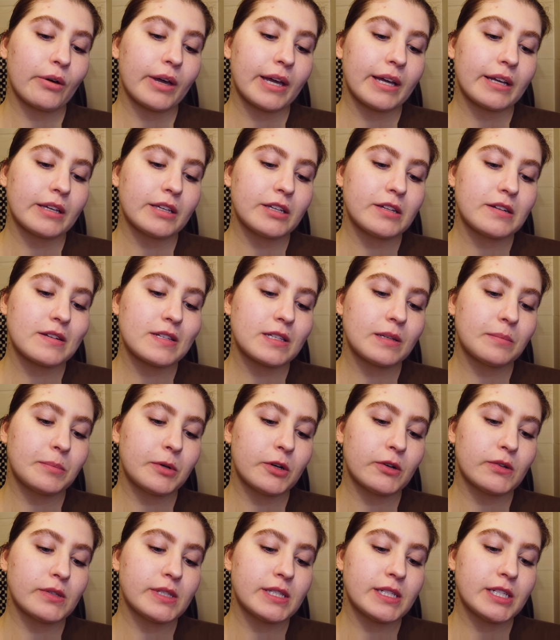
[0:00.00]
Okay, you're
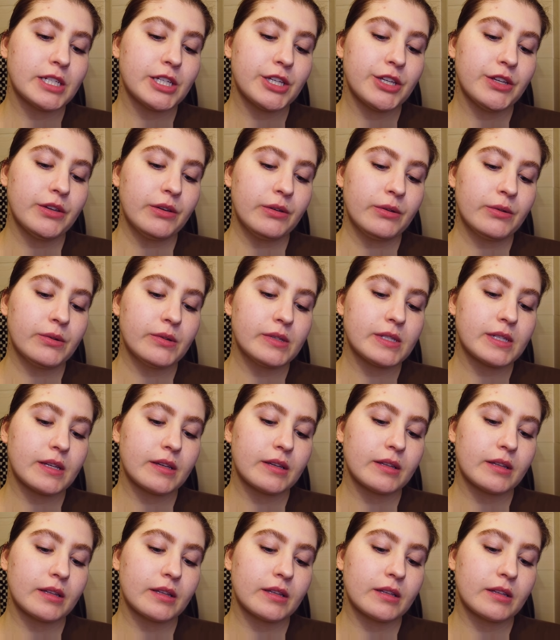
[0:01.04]
supposed to use
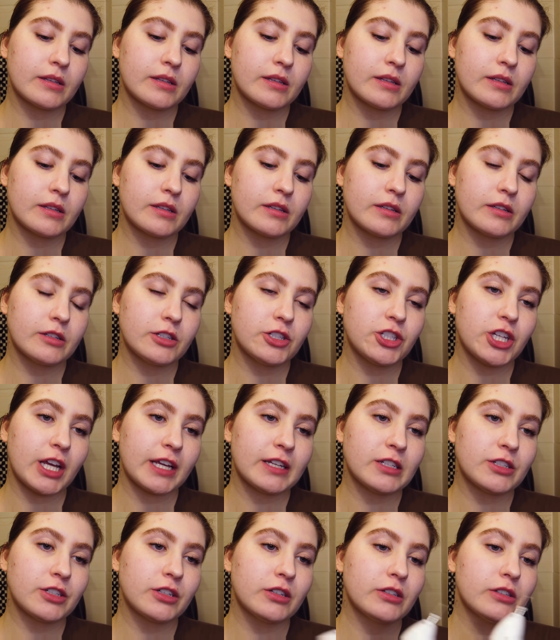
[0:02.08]

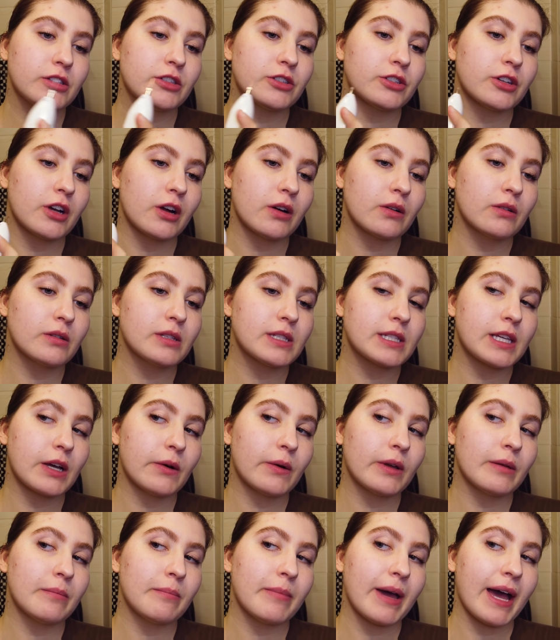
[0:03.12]
gentle strokes
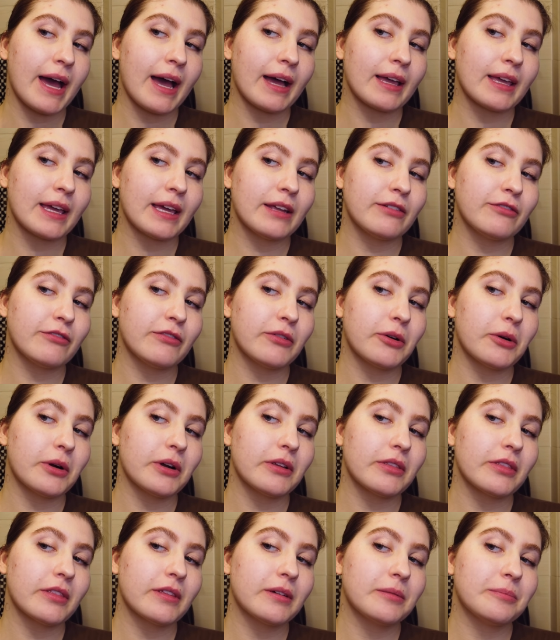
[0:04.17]
going back and
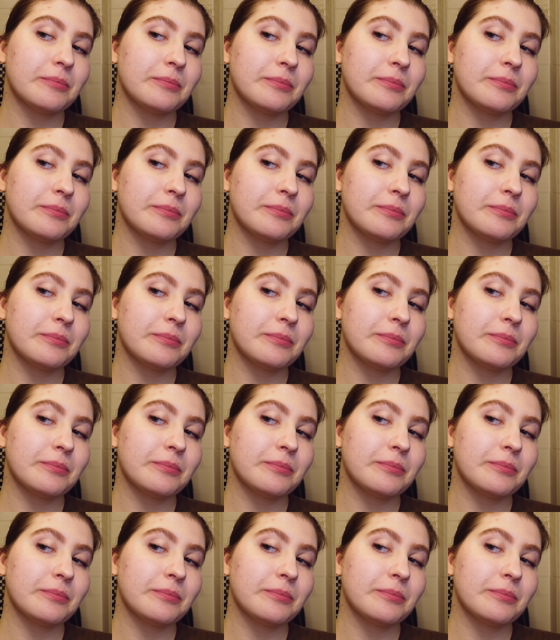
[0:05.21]
forth.